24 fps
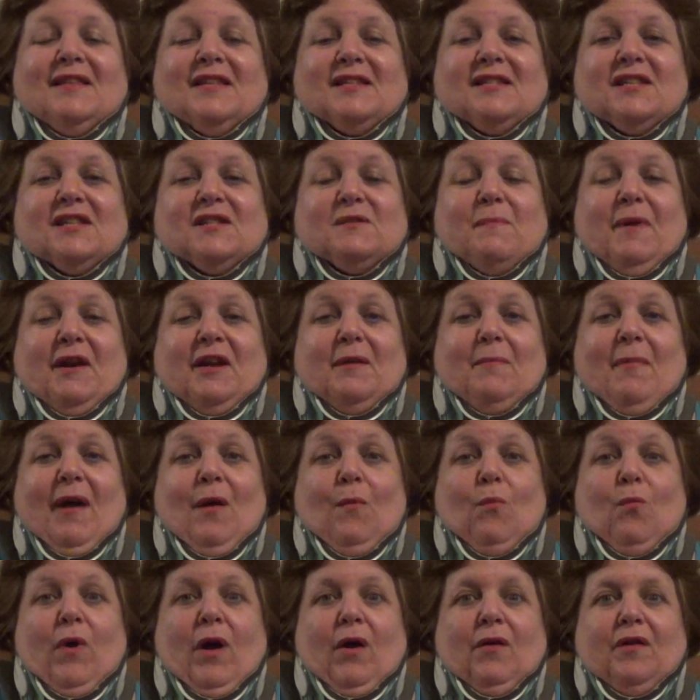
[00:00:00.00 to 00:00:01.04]
This is Money
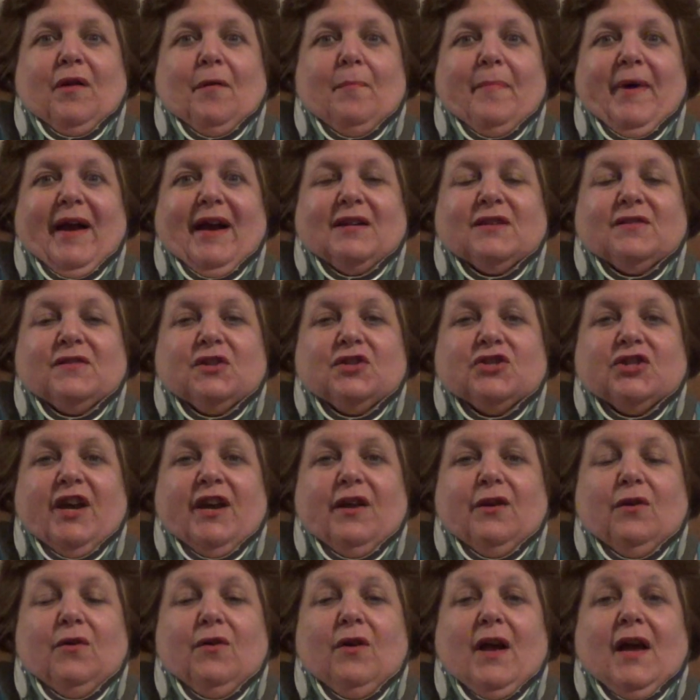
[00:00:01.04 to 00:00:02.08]
Mom. Welcome back to the
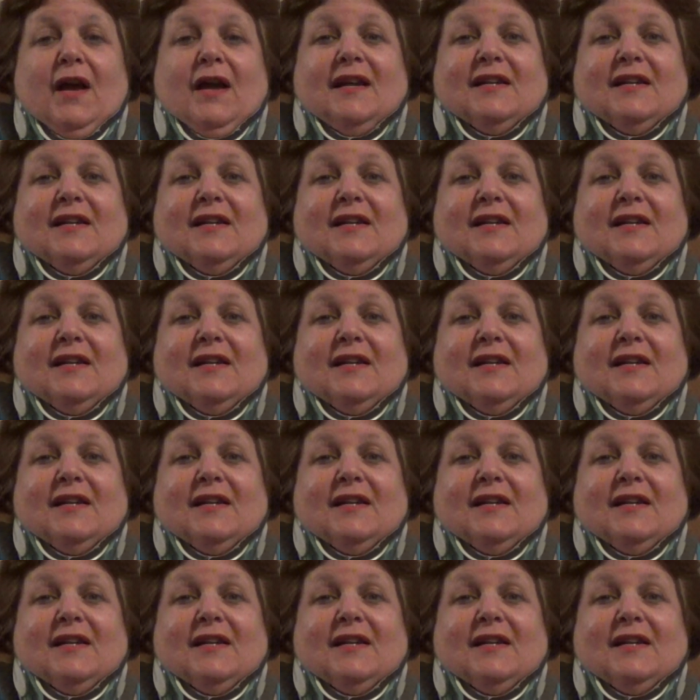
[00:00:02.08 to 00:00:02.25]
channel.